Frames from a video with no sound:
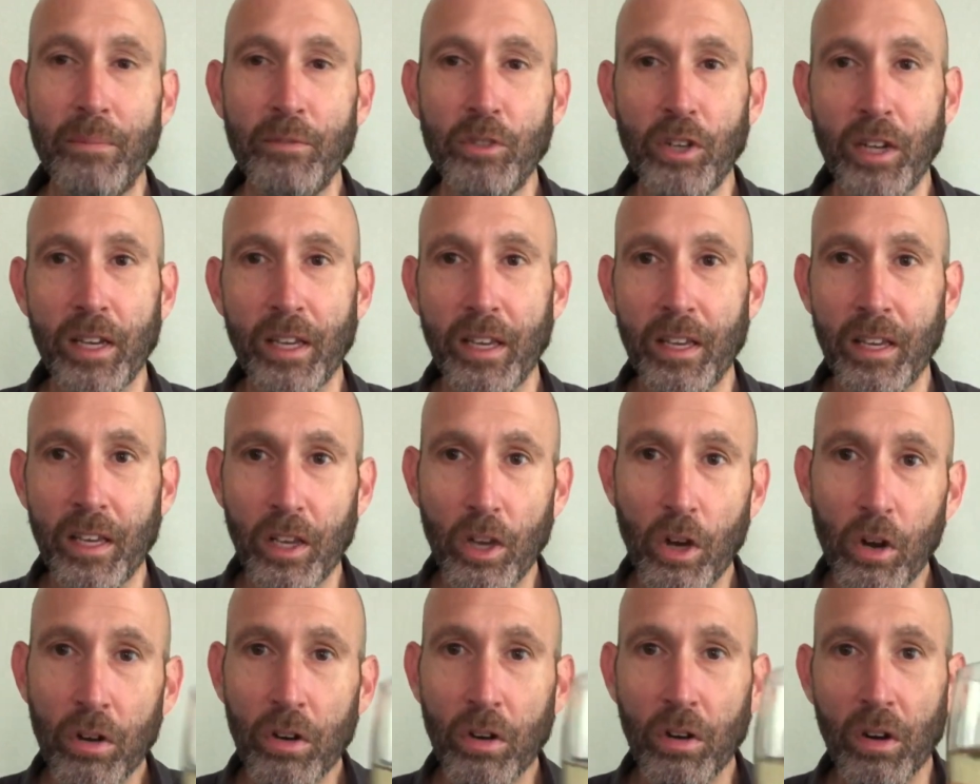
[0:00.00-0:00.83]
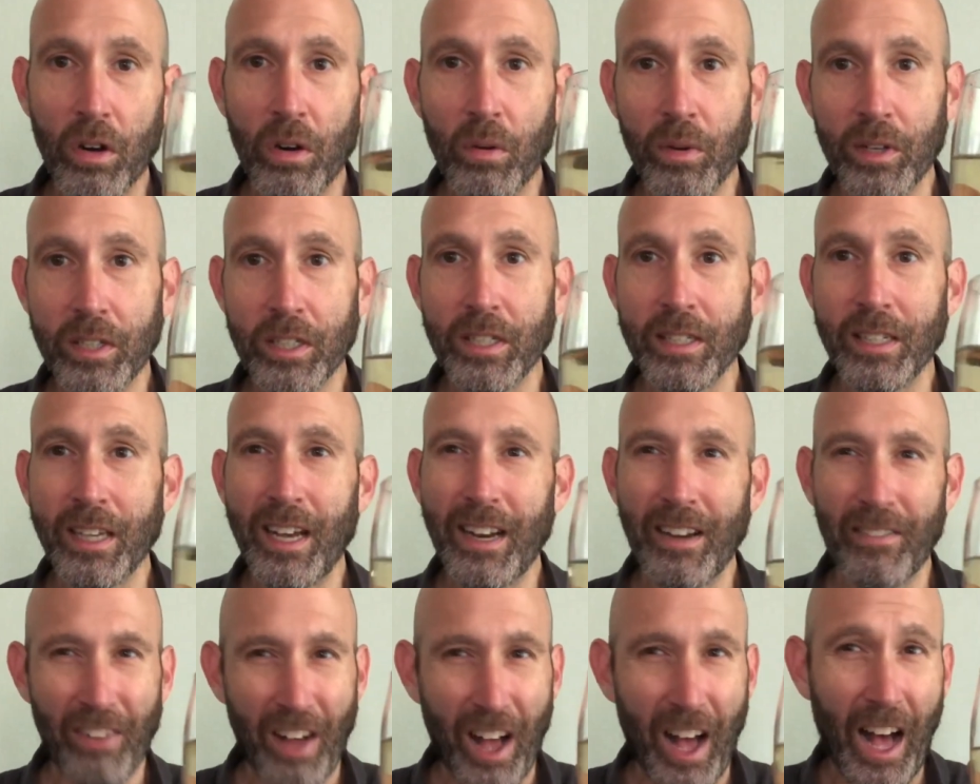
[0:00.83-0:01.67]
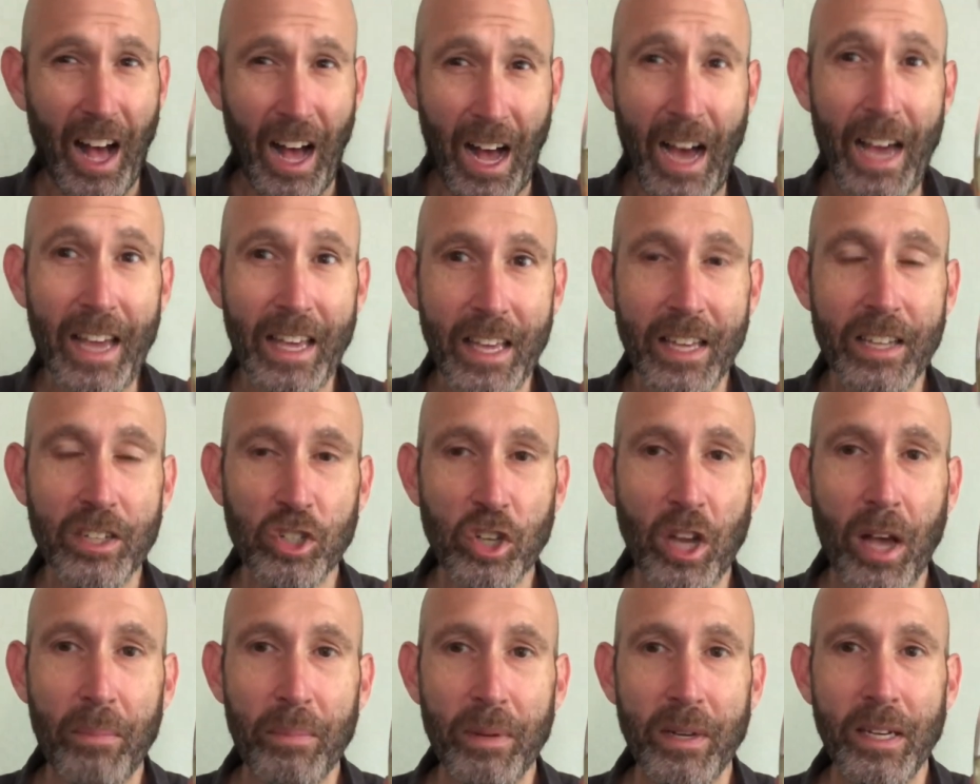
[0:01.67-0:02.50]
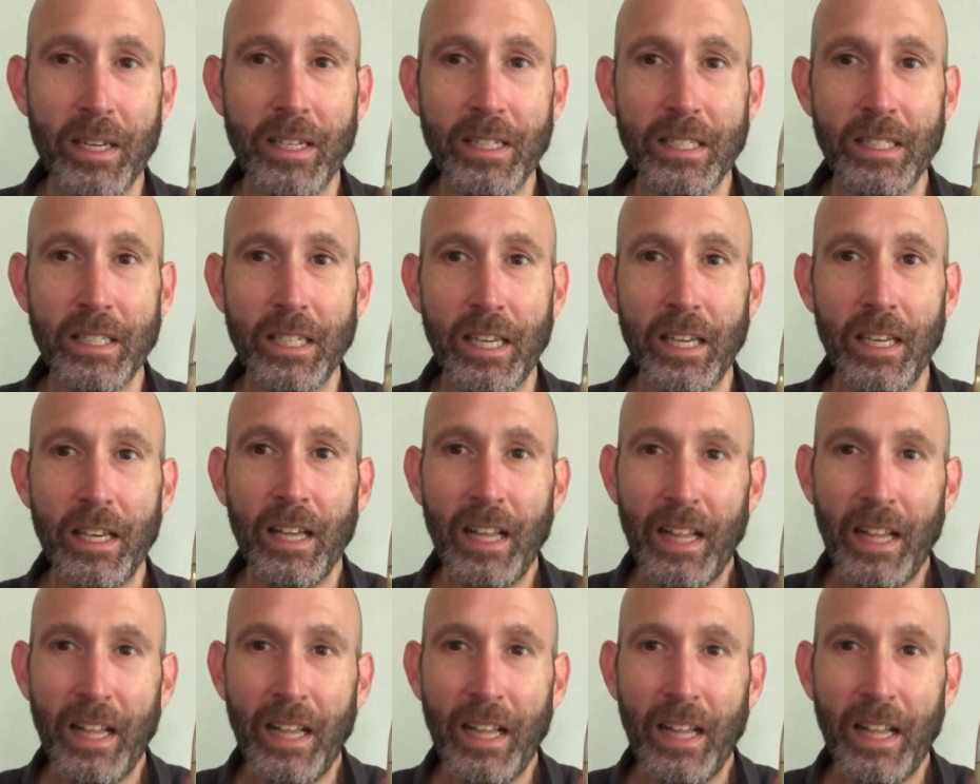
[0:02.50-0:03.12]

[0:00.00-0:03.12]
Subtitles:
drinking Gyokuro, which is kind of high-end Japanese tea,